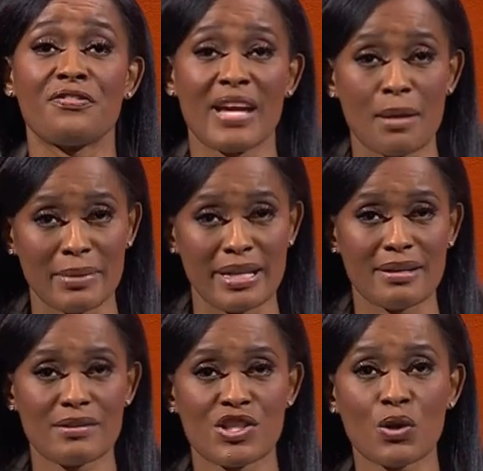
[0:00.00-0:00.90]

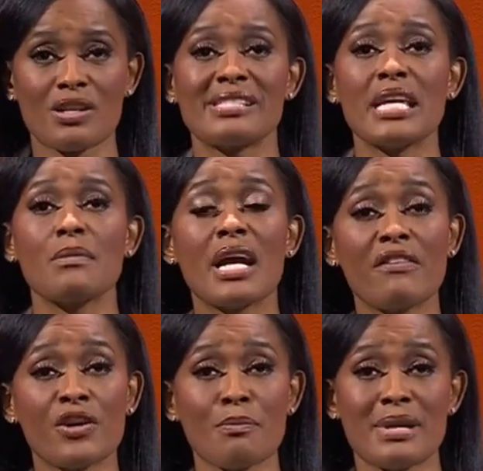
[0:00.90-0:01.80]
family, to our team
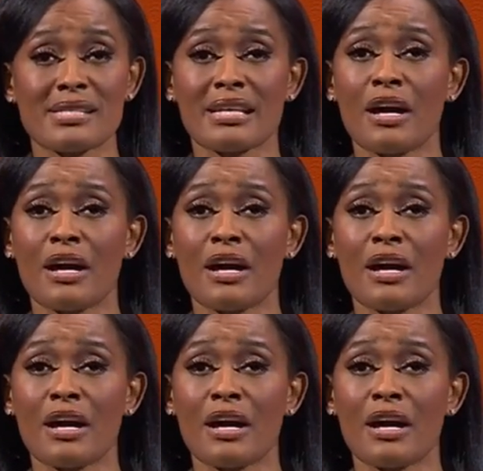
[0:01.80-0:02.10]
governor, Ms.